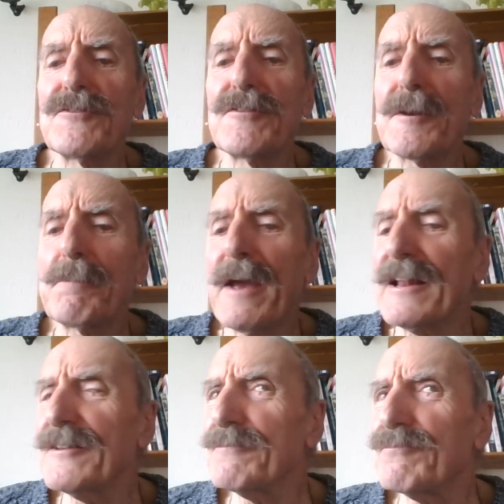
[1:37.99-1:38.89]
during the
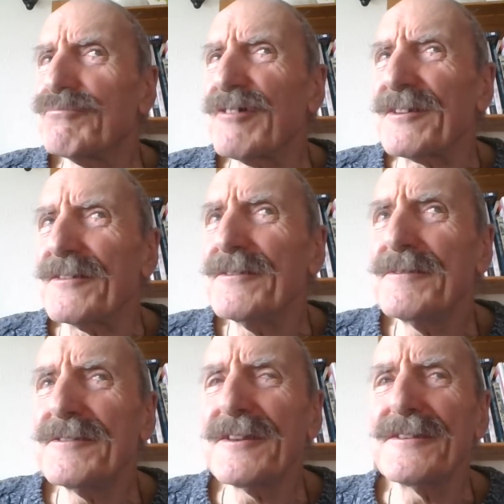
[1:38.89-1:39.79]
Battle of Britain,
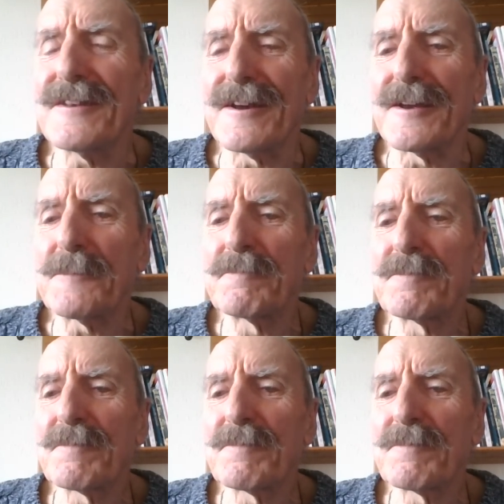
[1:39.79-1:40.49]
didn't they?